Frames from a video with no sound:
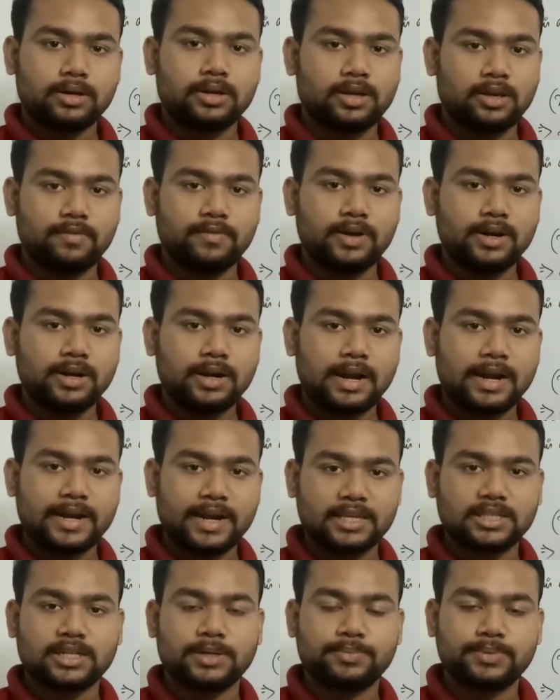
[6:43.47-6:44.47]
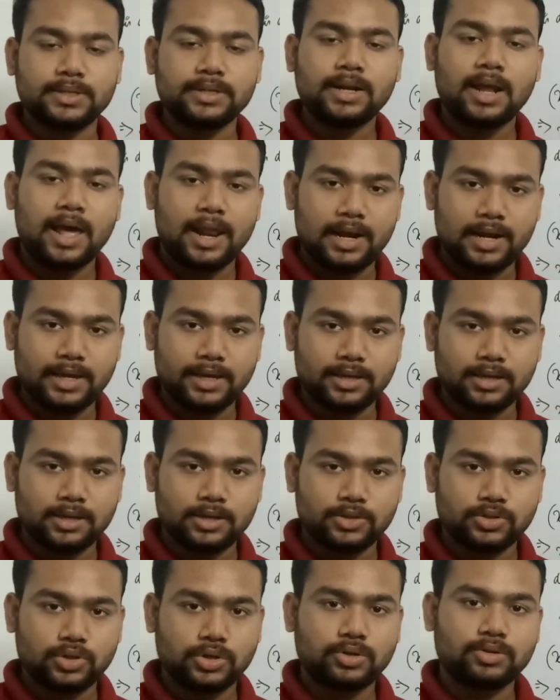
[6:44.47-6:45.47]
given description
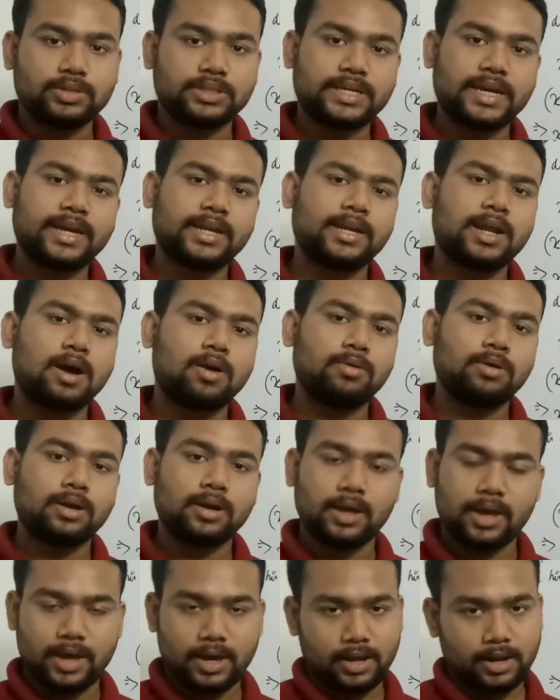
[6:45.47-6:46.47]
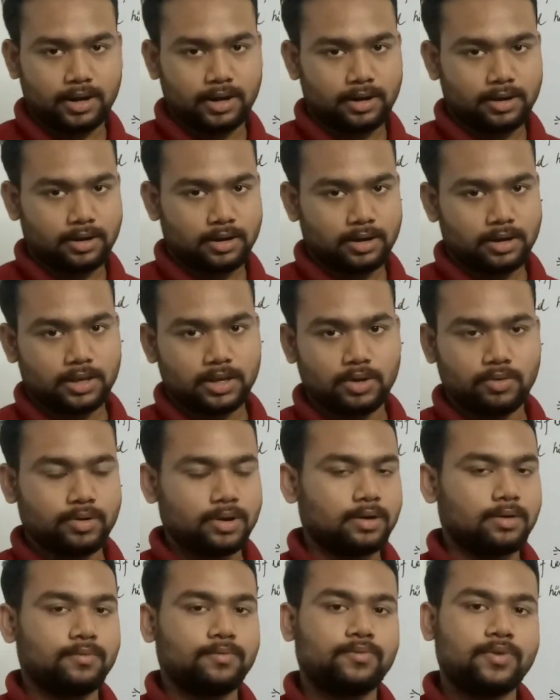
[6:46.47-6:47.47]
link. So you can check it out and you
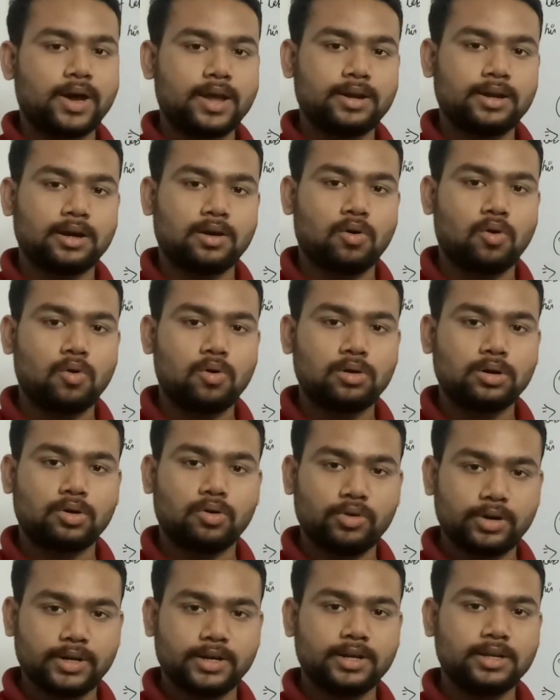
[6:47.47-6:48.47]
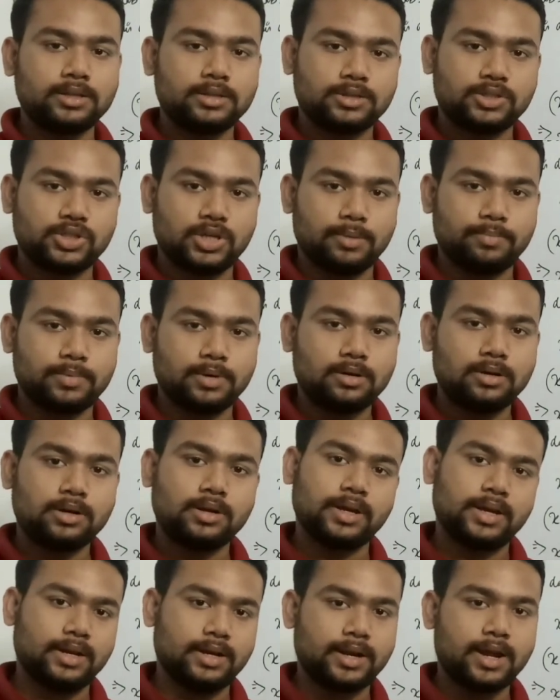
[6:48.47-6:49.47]
can find the whole coordinate chapter
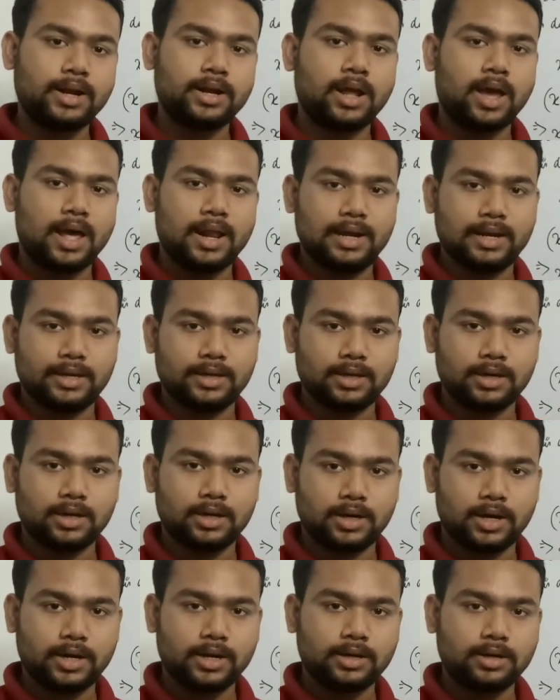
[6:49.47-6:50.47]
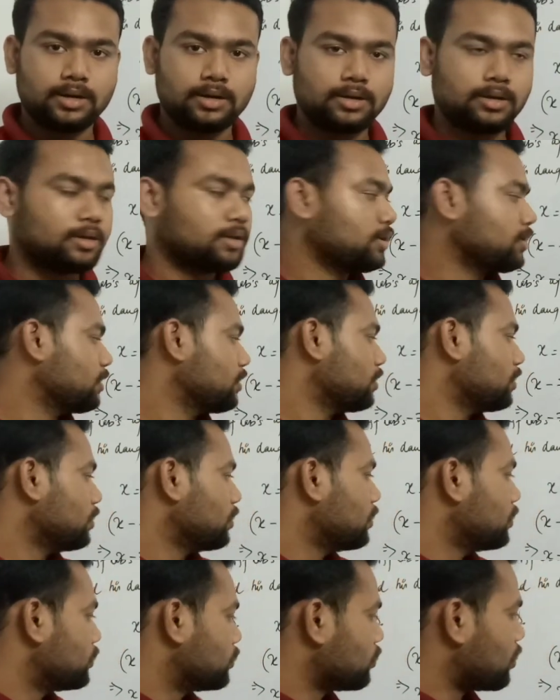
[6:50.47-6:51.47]
in that link. Got it?
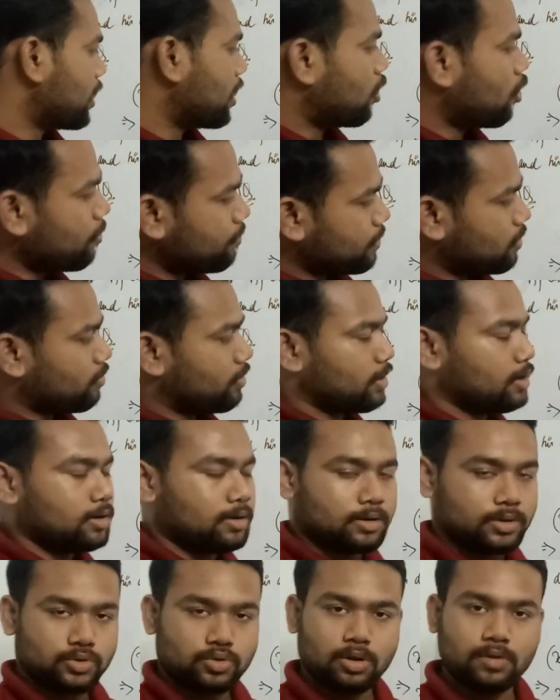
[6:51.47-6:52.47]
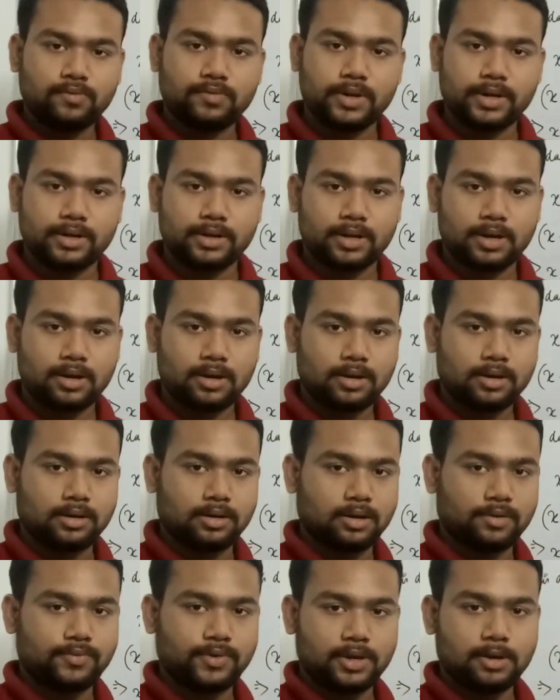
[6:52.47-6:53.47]
So I hope you can solve that
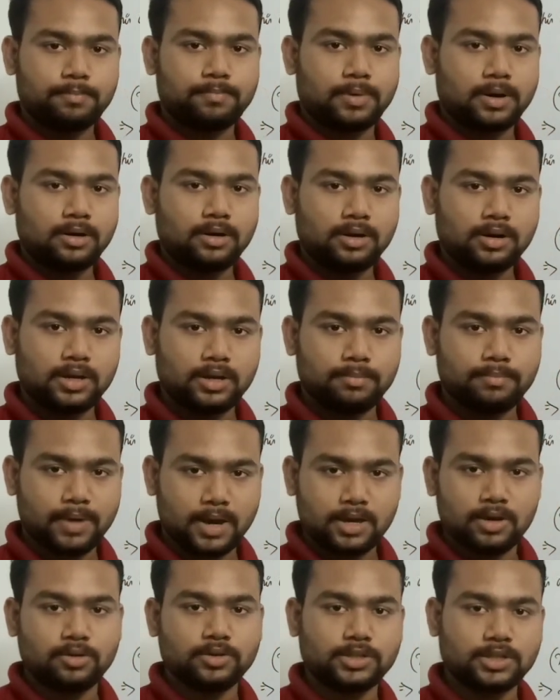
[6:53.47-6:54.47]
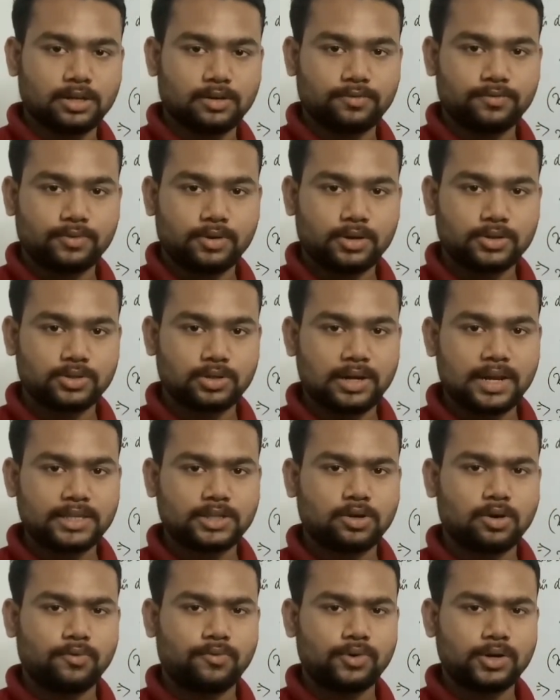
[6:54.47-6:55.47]
graphical part by yourself. So
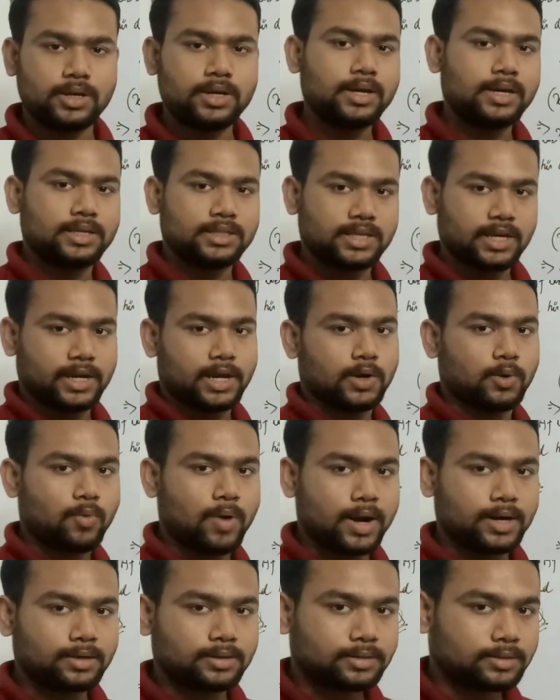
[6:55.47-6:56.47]
let's go for the second one.